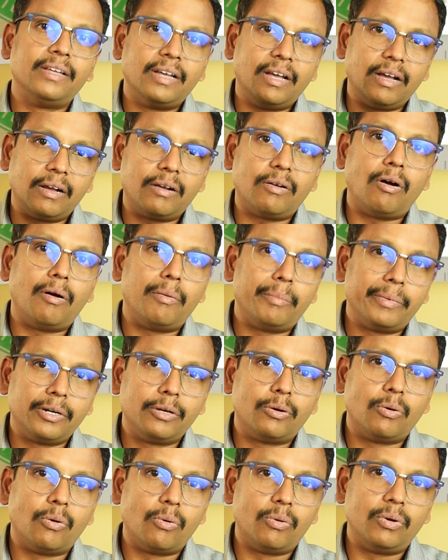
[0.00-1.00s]
a common
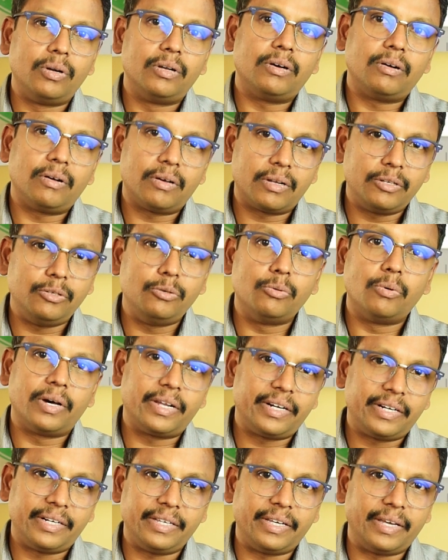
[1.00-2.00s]
cold or
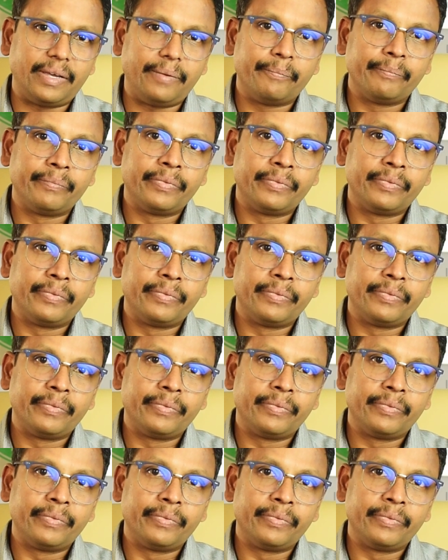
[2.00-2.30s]
URTI,